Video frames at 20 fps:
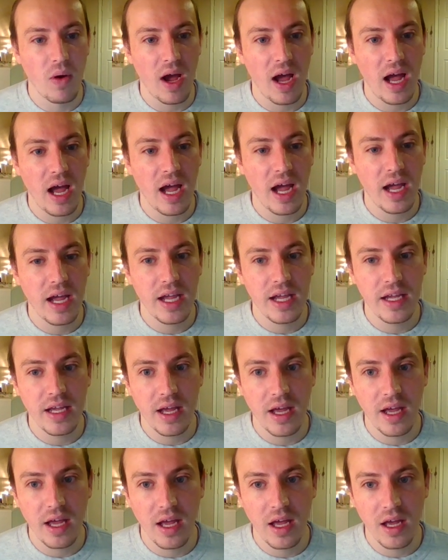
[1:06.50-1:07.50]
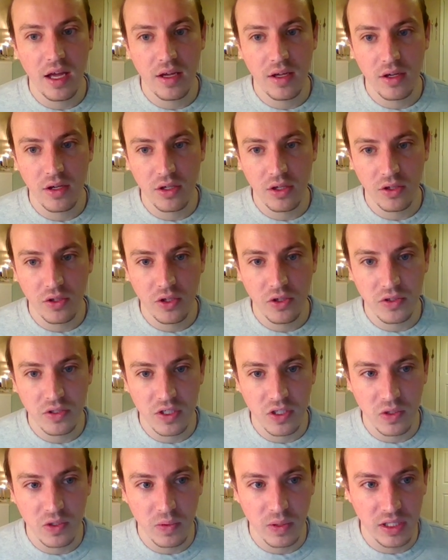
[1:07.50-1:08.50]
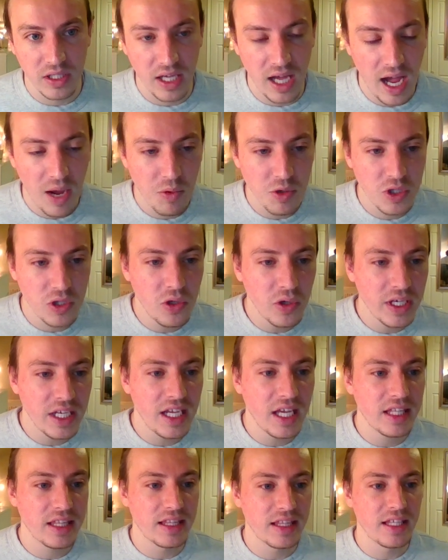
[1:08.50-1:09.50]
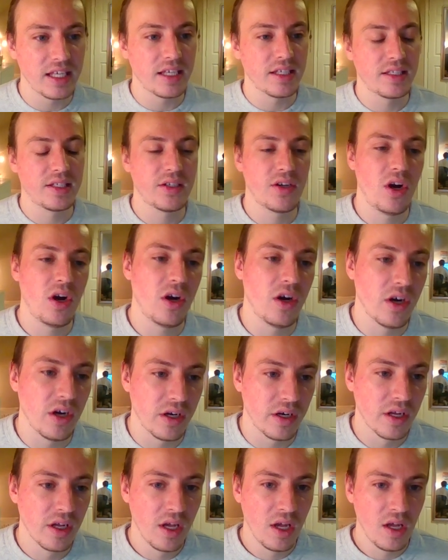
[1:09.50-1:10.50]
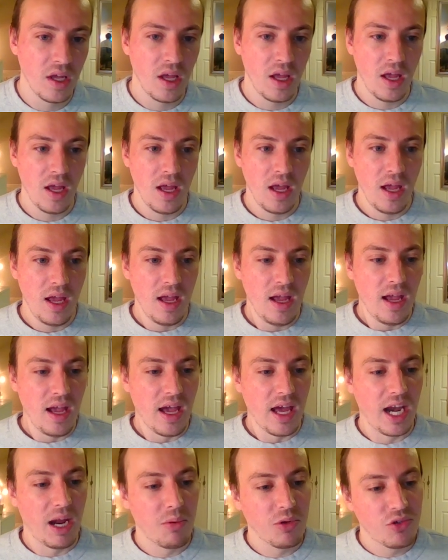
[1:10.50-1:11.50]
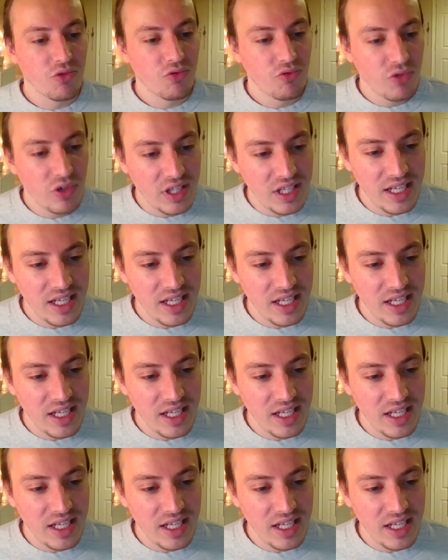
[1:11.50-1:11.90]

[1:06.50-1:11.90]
I'll close this quickly. I was looking at this card and I was really